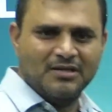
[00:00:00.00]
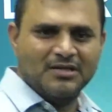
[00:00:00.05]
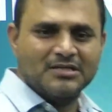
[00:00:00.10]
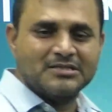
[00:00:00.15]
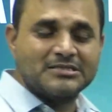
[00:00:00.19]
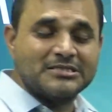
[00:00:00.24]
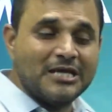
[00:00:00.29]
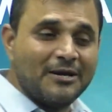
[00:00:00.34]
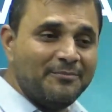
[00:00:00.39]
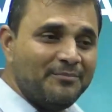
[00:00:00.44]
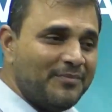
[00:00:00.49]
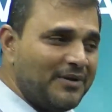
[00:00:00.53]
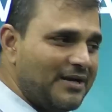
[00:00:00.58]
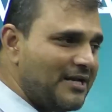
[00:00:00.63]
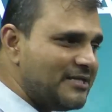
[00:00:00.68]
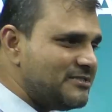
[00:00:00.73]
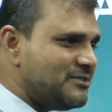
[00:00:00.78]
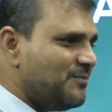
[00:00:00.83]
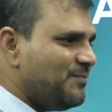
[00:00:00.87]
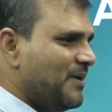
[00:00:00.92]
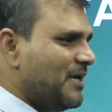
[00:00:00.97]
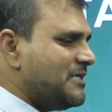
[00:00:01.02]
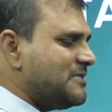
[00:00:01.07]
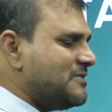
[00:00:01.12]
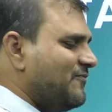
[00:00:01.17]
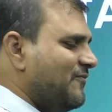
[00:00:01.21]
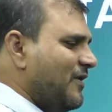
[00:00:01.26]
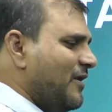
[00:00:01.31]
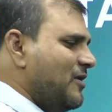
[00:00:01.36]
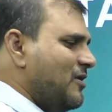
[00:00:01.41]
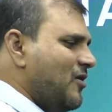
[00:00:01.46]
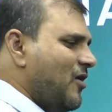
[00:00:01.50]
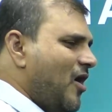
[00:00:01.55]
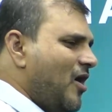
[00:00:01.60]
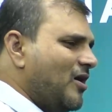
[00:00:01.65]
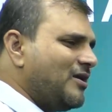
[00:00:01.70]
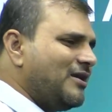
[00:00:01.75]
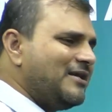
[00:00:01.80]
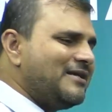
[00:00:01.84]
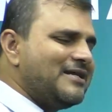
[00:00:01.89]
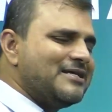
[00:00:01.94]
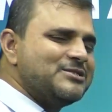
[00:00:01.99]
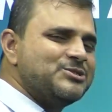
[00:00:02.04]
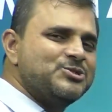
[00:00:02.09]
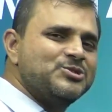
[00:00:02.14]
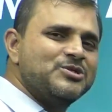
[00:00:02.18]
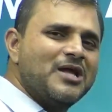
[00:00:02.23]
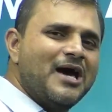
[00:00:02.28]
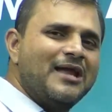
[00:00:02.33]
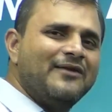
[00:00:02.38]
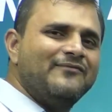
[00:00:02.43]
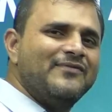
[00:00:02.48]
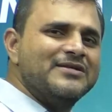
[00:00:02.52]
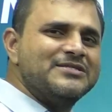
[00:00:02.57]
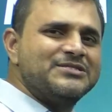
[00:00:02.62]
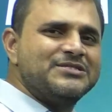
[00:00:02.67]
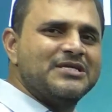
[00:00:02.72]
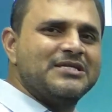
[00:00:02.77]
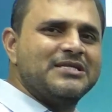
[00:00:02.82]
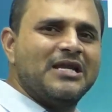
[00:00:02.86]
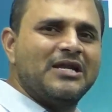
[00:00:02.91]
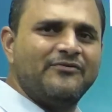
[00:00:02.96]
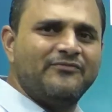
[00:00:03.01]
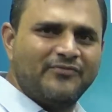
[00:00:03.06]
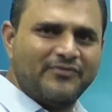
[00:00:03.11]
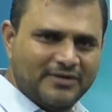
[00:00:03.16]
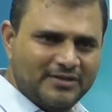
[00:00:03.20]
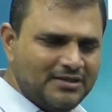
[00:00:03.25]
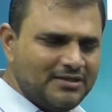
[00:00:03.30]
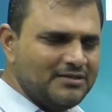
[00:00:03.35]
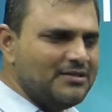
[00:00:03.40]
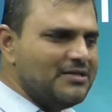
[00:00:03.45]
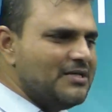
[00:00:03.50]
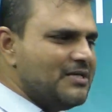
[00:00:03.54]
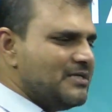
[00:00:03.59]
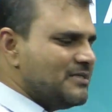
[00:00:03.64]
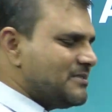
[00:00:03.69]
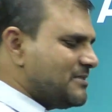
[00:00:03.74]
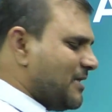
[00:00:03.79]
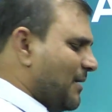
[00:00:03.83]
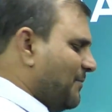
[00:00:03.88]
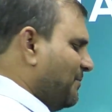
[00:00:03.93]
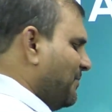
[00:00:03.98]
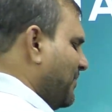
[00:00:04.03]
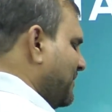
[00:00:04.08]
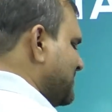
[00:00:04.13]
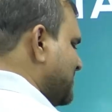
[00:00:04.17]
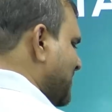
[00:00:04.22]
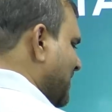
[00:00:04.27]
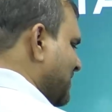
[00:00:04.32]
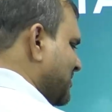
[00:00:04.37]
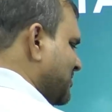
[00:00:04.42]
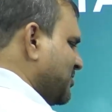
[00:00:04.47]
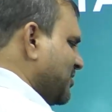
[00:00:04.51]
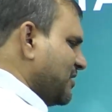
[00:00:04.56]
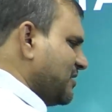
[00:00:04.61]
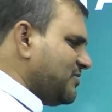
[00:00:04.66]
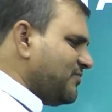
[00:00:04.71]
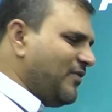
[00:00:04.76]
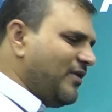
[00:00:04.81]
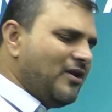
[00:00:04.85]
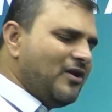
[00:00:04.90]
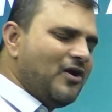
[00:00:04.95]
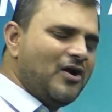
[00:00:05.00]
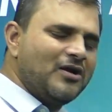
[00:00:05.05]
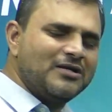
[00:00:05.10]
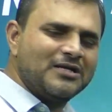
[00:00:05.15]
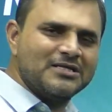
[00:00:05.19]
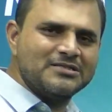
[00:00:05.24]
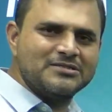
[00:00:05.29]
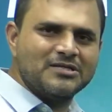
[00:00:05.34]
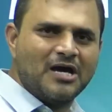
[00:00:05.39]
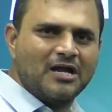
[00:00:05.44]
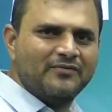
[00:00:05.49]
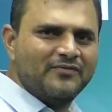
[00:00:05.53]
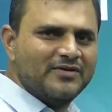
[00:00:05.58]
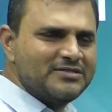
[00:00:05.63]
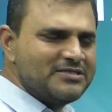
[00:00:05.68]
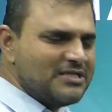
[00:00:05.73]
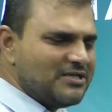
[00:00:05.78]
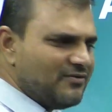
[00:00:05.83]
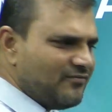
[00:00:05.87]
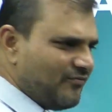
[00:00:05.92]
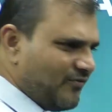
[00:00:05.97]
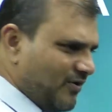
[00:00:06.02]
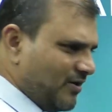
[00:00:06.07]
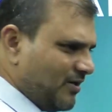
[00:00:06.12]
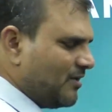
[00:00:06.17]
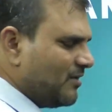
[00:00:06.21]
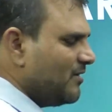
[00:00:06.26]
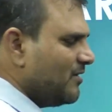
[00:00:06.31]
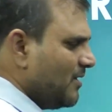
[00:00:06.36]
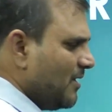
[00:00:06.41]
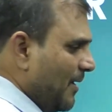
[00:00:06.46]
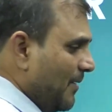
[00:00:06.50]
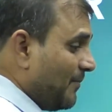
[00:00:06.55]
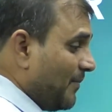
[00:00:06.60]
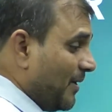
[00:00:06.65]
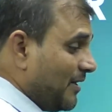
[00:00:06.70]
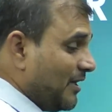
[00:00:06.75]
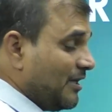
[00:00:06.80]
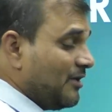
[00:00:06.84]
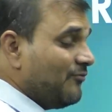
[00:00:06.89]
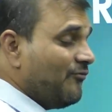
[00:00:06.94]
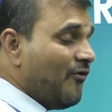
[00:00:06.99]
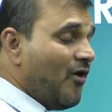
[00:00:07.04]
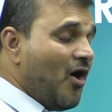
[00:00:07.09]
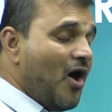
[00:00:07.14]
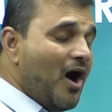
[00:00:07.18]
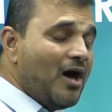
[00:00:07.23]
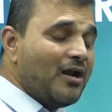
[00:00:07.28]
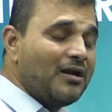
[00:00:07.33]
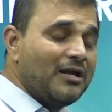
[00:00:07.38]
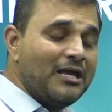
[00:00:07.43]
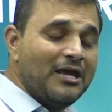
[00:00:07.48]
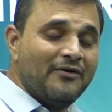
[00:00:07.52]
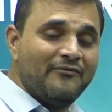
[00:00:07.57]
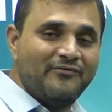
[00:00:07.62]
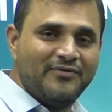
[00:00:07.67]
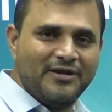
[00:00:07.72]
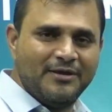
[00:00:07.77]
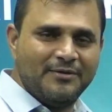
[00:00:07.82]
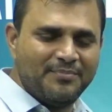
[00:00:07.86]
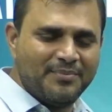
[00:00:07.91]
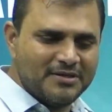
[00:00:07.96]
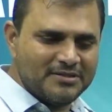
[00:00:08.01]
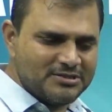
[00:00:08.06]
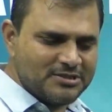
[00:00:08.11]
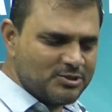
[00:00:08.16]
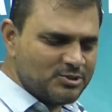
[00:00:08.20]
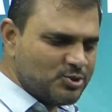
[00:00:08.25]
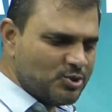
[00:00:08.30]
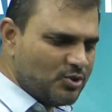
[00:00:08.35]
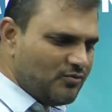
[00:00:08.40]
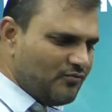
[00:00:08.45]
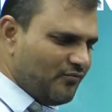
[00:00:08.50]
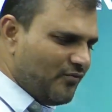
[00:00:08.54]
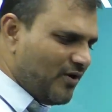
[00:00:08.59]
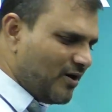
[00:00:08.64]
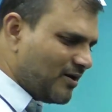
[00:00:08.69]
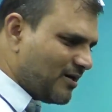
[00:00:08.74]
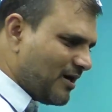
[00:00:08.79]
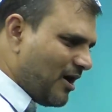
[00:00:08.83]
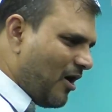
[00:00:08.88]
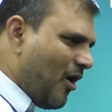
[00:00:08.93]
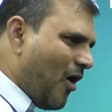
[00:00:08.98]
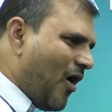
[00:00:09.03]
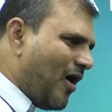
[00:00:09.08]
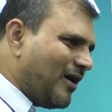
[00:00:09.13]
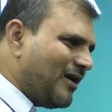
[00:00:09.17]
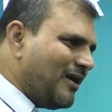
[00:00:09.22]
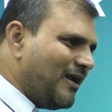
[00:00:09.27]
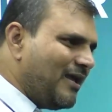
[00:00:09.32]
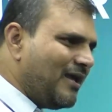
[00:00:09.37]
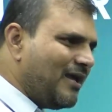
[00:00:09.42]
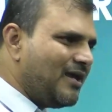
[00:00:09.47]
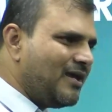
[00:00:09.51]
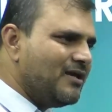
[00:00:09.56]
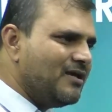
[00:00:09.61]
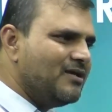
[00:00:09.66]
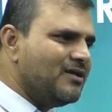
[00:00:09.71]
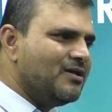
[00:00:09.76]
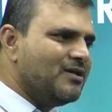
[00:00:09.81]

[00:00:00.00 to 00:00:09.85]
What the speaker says: Some regiments will not touch non-vegetarian food. Some sections will not touch non-vegetarian food. But in war, every person should work hardly.